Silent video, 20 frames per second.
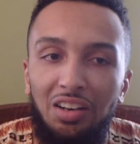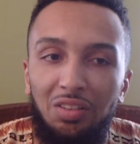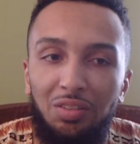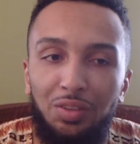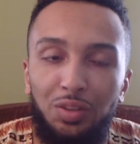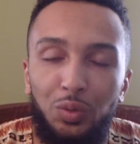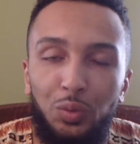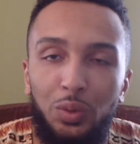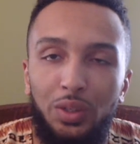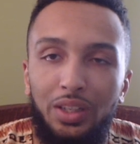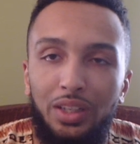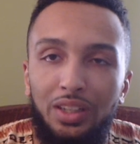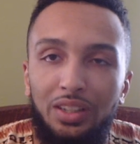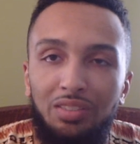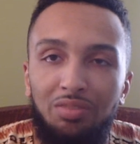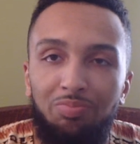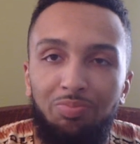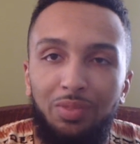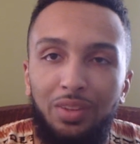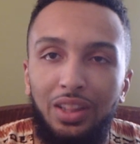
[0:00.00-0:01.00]
threw a
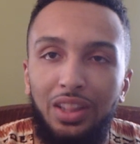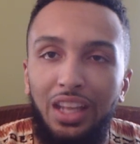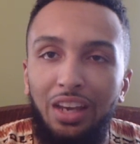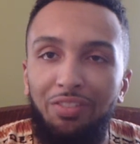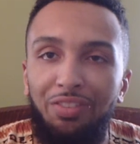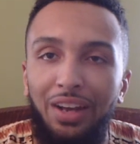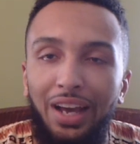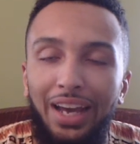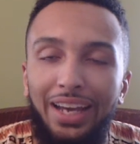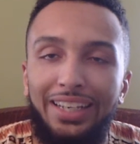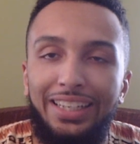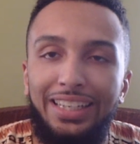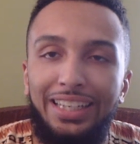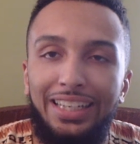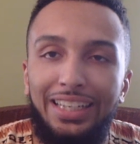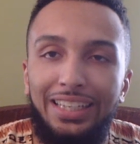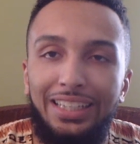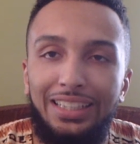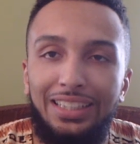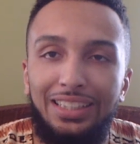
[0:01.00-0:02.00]
left high
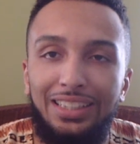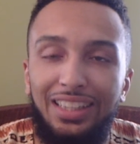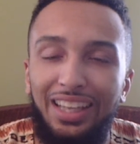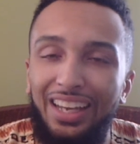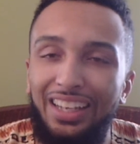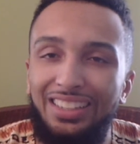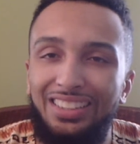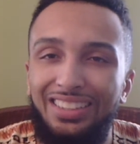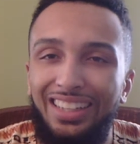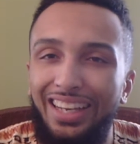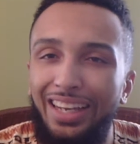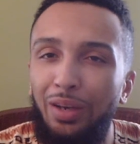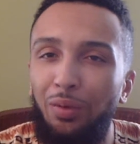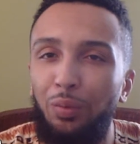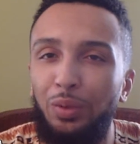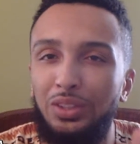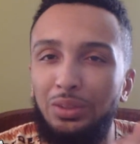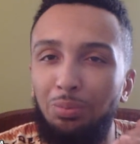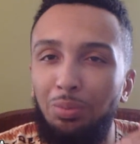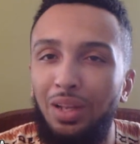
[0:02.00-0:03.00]
kick that Tay
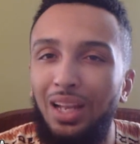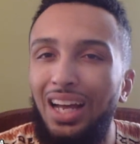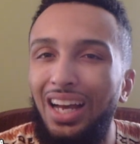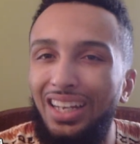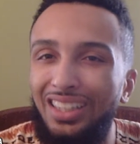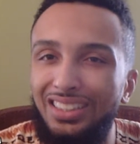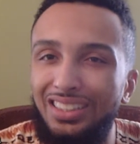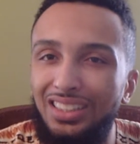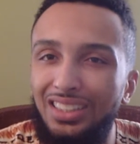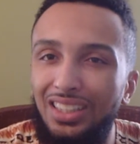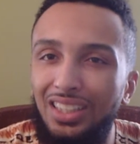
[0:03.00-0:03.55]
Edwards blocked